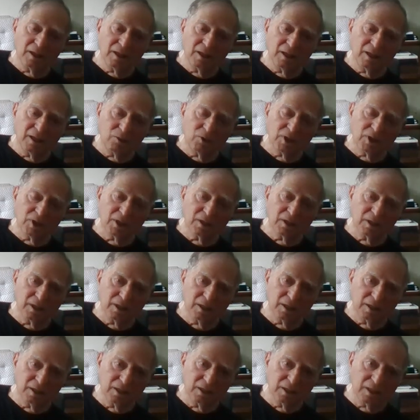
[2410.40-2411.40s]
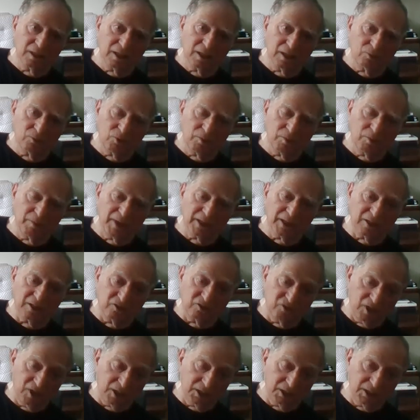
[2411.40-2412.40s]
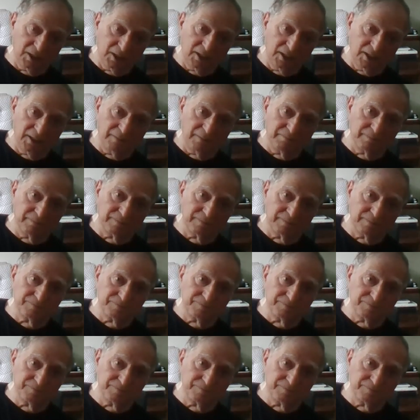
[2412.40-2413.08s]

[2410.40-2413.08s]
Anyway, I went back a second time.